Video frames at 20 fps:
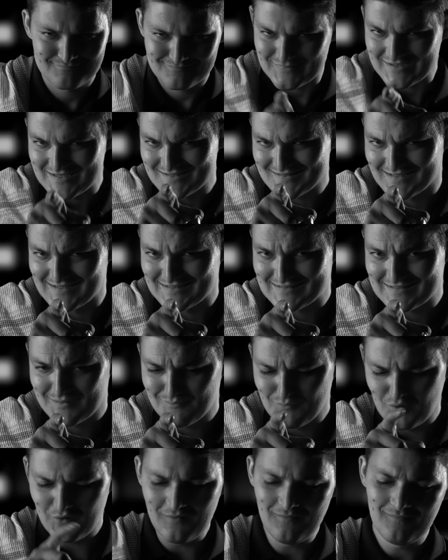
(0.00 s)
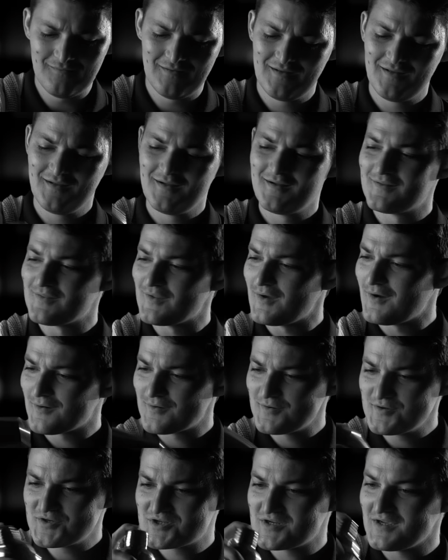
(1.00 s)
Because in a tumble, the
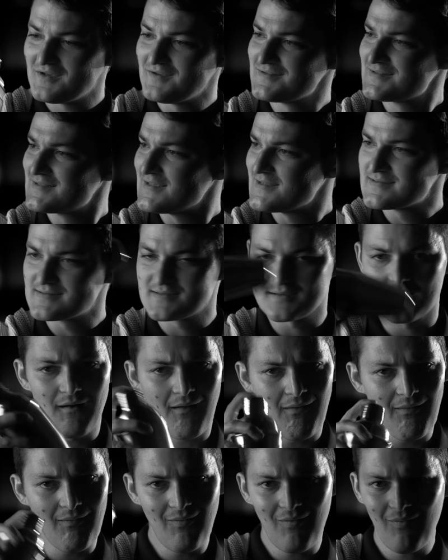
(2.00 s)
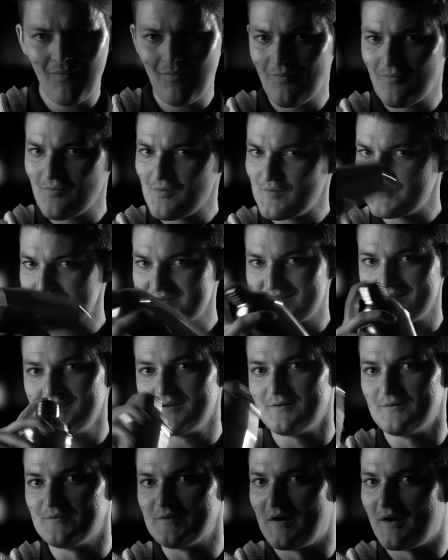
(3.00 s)
hard shell sends all those
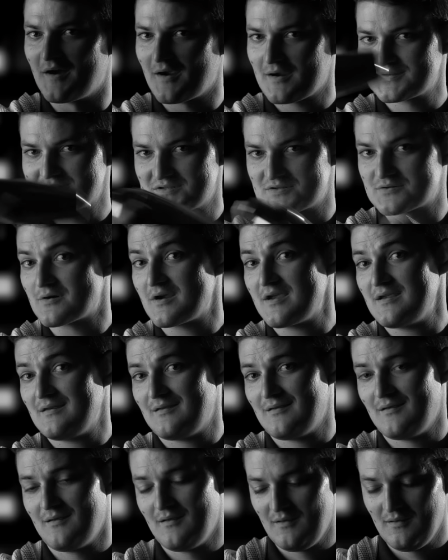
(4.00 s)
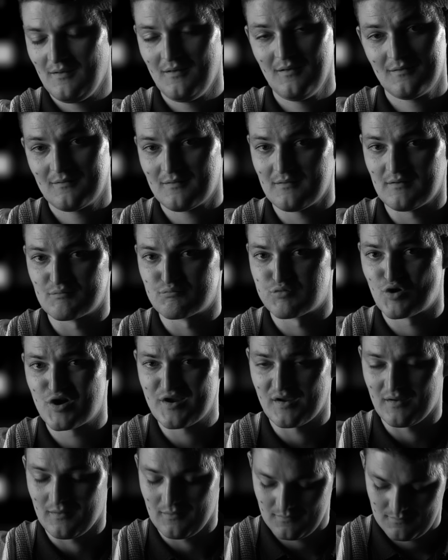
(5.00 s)
little knocks straight to your
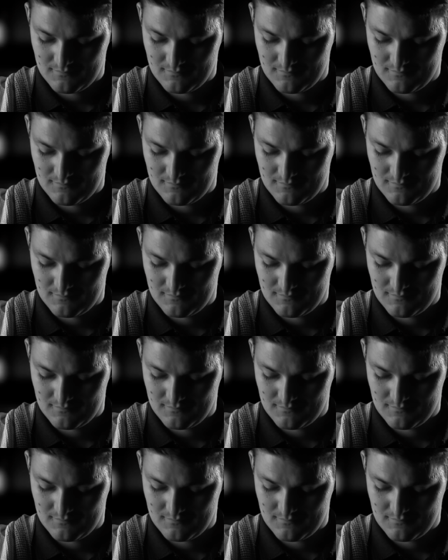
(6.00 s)
brain.